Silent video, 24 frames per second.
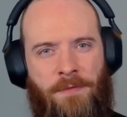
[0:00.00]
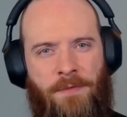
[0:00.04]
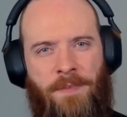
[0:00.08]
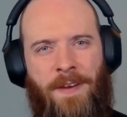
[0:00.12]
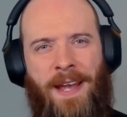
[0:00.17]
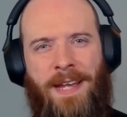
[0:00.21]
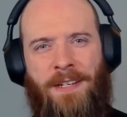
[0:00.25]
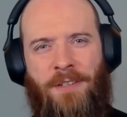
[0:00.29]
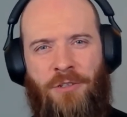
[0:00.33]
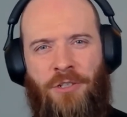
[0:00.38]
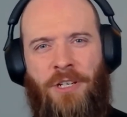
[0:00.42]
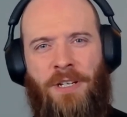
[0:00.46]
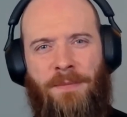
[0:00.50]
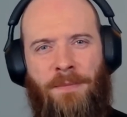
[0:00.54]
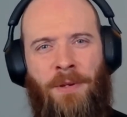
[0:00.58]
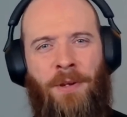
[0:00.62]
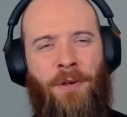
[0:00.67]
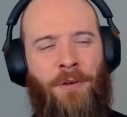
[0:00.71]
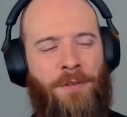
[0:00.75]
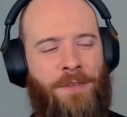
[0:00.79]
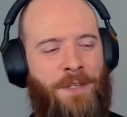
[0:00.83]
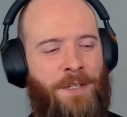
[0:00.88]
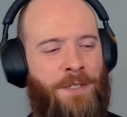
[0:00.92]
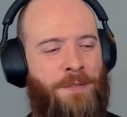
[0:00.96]
Fact check
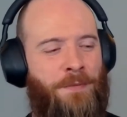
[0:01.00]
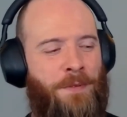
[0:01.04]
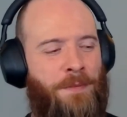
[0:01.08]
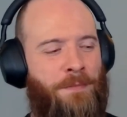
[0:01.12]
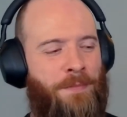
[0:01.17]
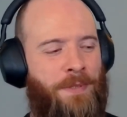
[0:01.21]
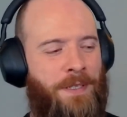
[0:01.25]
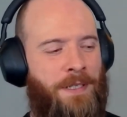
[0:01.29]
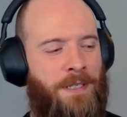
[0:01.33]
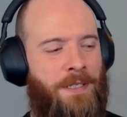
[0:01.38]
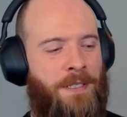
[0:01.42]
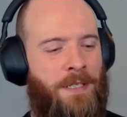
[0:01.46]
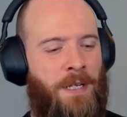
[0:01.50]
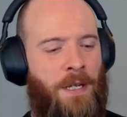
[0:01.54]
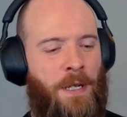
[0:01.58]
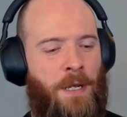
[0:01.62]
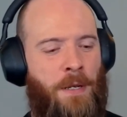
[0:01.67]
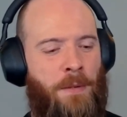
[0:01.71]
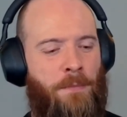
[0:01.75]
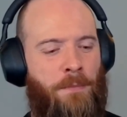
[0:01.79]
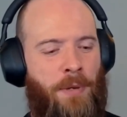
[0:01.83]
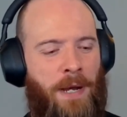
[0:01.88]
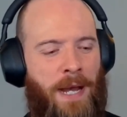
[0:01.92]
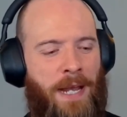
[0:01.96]
me on this one, please.
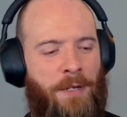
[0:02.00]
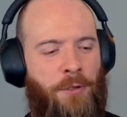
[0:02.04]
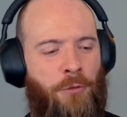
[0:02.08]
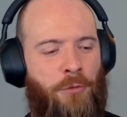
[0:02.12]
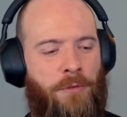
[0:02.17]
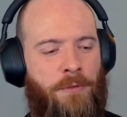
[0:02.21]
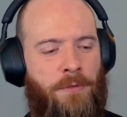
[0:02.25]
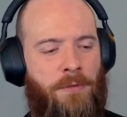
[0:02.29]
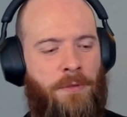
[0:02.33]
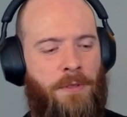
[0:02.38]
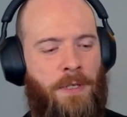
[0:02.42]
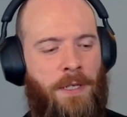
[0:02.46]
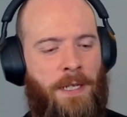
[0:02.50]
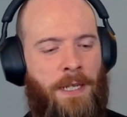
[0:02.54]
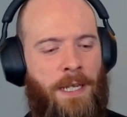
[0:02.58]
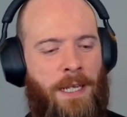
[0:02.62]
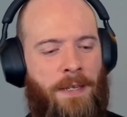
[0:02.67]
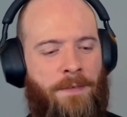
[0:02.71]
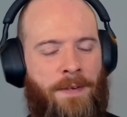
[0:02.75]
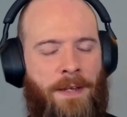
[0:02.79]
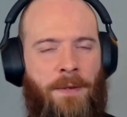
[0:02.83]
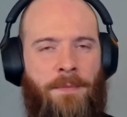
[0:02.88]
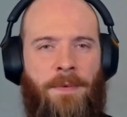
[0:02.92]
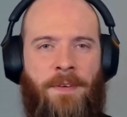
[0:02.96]
But I don't.
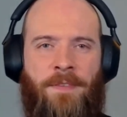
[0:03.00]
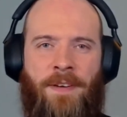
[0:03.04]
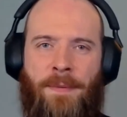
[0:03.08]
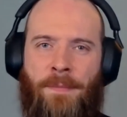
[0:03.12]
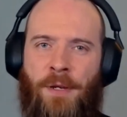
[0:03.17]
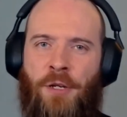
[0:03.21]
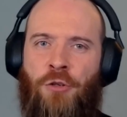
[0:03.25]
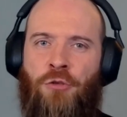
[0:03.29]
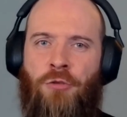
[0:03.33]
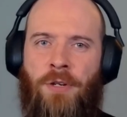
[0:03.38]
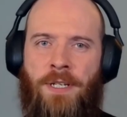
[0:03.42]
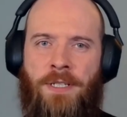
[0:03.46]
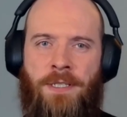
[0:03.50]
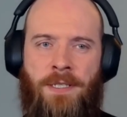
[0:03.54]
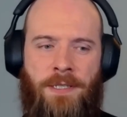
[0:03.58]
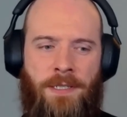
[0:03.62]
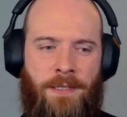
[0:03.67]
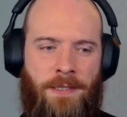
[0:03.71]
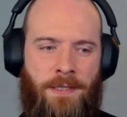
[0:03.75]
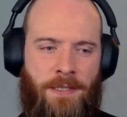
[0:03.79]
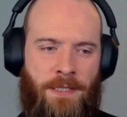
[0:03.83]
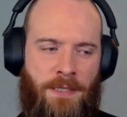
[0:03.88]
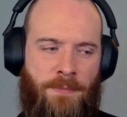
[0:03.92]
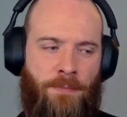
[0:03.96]
If I'm interested
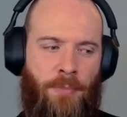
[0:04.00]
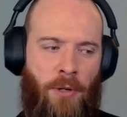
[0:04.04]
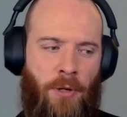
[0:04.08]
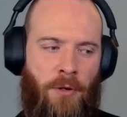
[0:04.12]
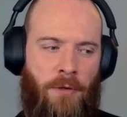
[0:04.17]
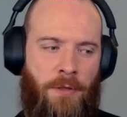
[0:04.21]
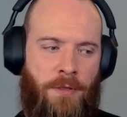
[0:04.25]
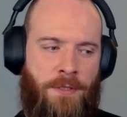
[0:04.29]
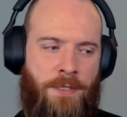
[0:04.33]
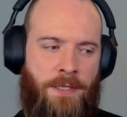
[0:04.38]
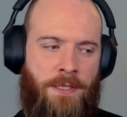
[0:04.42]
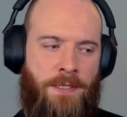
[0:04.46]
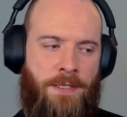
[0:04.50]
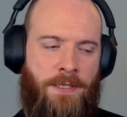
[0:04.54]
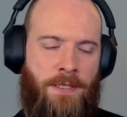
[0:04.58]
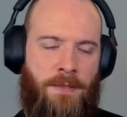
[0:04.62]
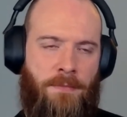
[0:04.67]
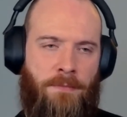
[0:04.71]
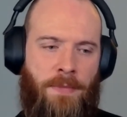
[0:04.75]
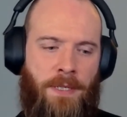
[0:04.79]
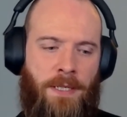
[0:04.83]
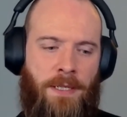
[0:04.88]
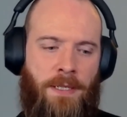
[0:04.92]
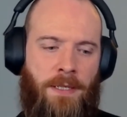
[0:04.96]
in these policies
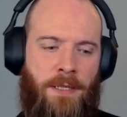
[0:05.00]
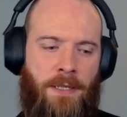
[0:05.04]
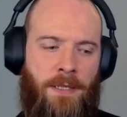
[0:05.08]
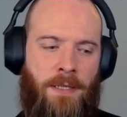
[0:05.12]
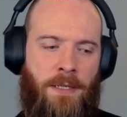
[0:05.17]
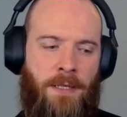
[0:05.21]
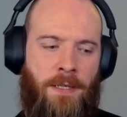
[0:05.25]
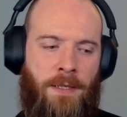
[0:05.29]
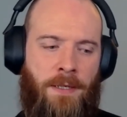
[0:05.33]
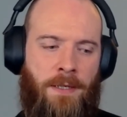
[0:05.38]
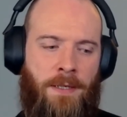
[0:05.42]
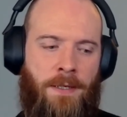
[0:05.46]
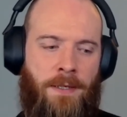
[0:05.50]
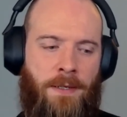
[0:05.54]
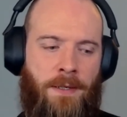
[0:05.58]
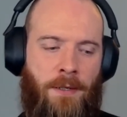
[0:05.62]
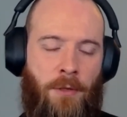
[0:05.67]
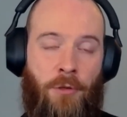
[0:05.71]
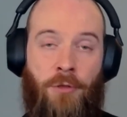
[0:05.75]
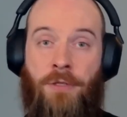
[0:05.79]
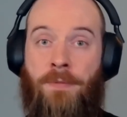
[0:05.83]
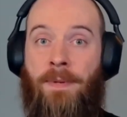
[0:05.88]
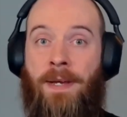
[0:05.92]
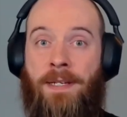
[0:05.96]
that may
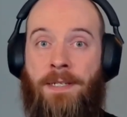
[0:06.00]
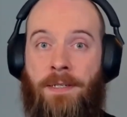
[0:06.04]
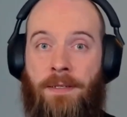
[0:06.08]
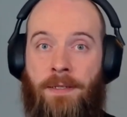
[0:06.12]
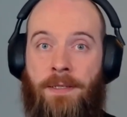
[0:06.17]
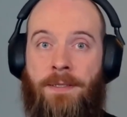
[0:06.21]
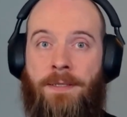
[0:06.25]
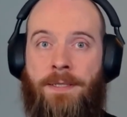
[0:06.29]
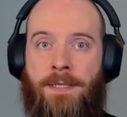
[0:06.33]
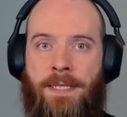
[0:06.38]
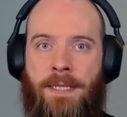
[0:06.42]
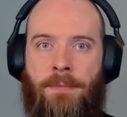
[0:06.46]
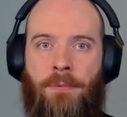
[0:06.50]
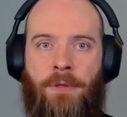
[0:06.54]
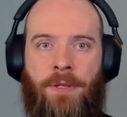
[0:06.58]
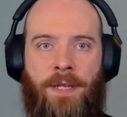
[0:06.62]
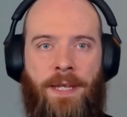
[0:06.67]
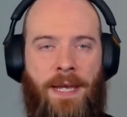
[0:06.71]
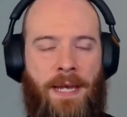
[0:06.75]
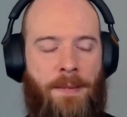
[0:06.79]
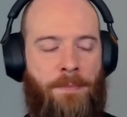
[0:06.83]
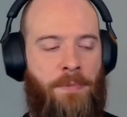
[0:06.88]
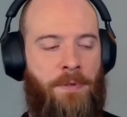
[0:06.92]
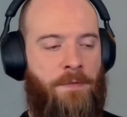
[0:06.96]
automatically disable the
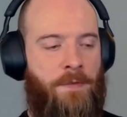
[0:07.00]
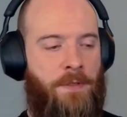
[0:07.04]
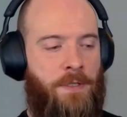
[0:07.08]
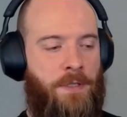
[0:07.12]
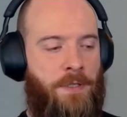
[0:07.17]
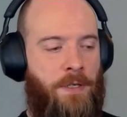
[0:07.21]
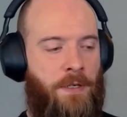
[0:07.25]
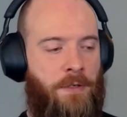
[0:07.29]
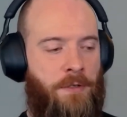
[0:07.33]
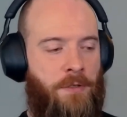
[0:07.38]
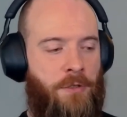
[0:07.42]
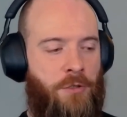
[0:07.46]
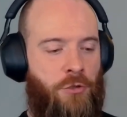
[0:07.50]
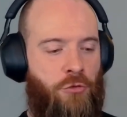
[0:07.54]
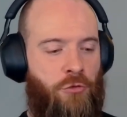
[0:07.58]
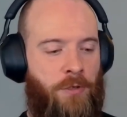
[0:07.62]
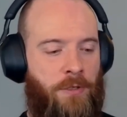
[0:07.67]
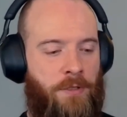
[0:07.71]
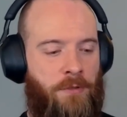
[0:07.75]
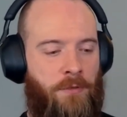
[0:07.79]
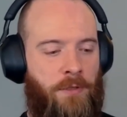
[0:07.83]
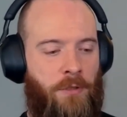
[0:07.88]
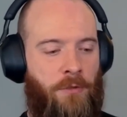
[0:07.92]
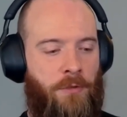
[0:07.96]
app if it starts
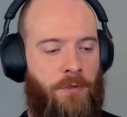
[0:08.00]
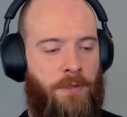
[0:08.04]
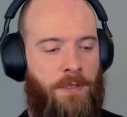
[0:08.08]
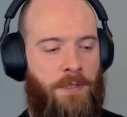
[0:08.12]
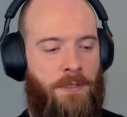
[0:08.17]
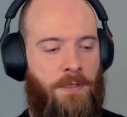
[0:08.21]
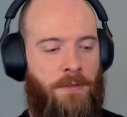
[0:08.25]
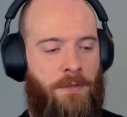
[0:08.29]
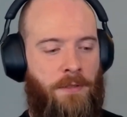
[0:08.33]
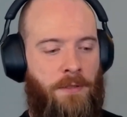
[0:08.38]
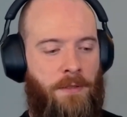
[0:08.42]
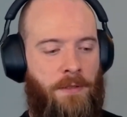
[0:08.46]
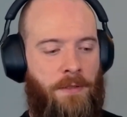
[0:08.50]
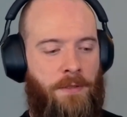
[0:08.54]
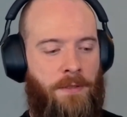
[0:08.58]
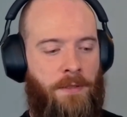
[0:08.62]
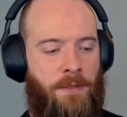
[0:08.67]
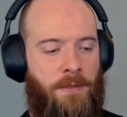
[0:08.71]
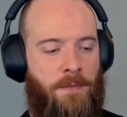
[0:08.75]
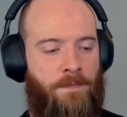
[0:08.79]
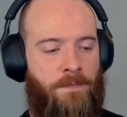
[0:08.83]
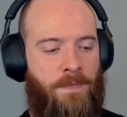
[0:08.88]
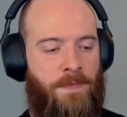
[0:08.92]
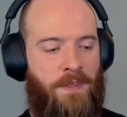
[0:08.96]
triggering on
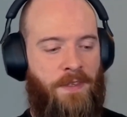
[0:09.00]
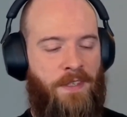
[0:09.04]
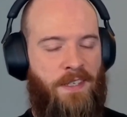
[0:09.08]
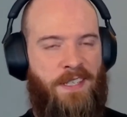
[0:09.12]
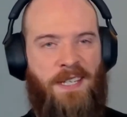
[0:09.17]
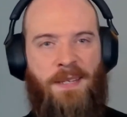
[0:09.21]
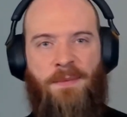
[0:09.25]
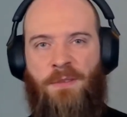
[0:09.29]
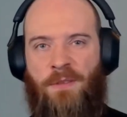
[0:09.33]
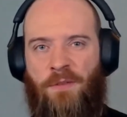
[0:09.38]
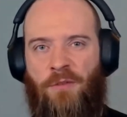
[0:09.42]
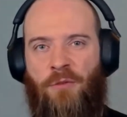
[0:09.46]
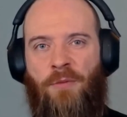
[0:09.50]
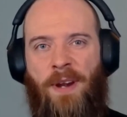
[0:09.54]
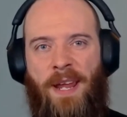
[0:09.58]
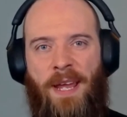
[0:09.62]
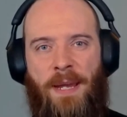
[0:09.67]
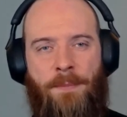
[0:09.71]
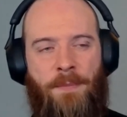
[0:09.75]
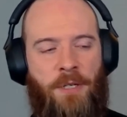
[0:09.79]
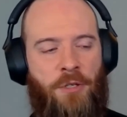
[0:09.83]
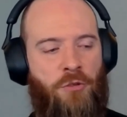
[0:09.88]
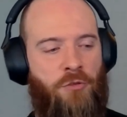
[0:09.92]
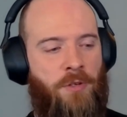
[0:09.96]
the types of threat
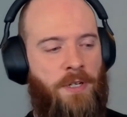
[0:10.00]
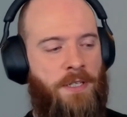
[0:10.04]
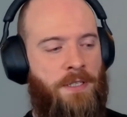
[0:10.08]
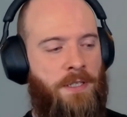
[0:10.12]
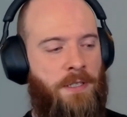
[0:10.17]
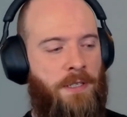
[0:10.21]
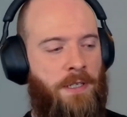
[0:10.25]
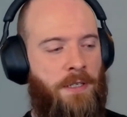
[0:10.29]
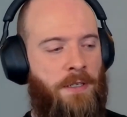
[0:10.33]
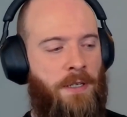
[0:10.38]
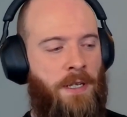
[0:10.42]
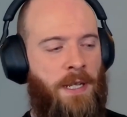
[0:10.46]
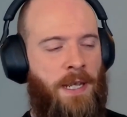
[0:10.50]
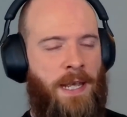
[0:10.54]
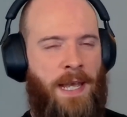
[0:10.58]
I'm interested in,